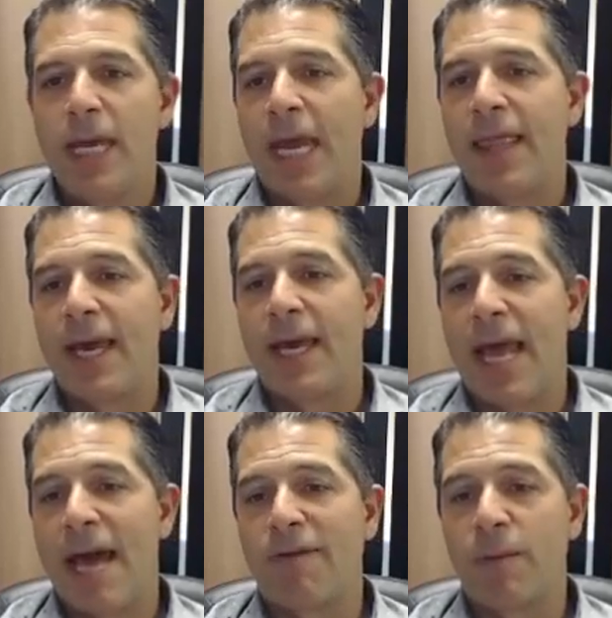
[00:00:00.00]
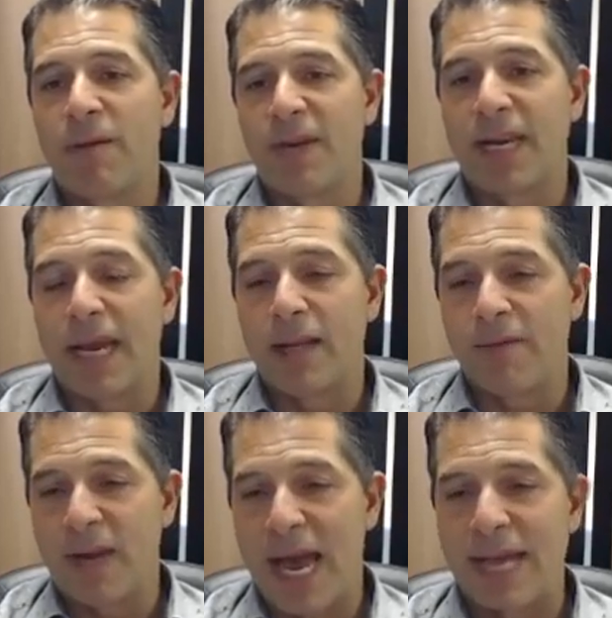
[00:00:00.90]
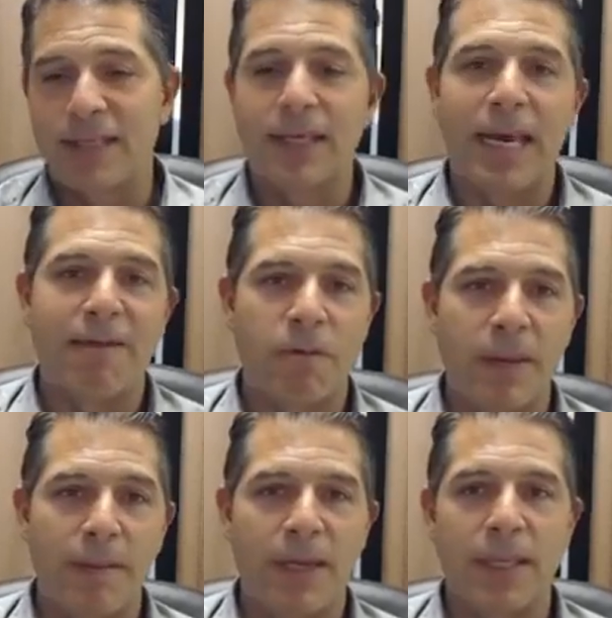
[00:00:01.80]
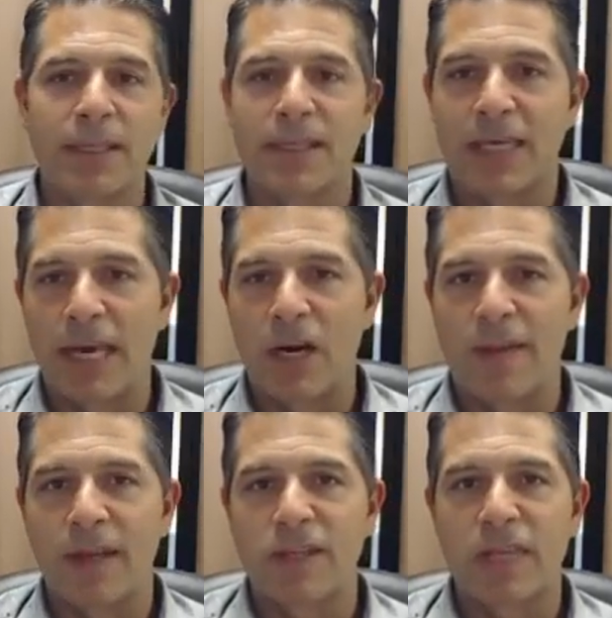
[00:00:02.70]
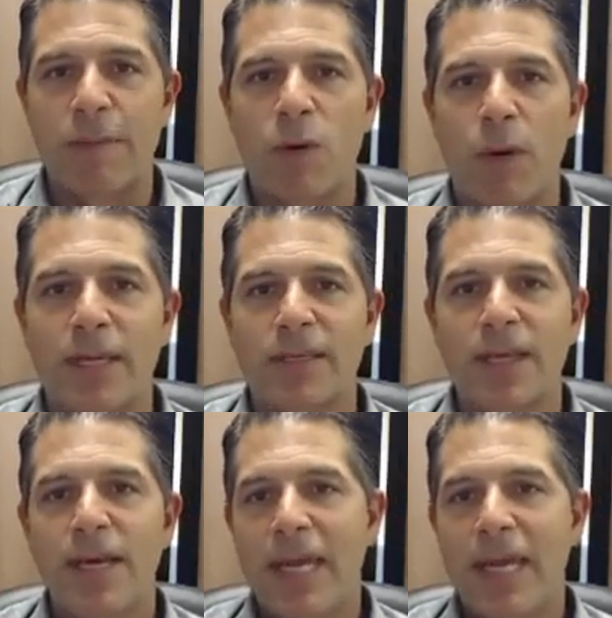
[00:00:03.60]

And then have him, if he has it, have him email us, get on the Sleep Quest,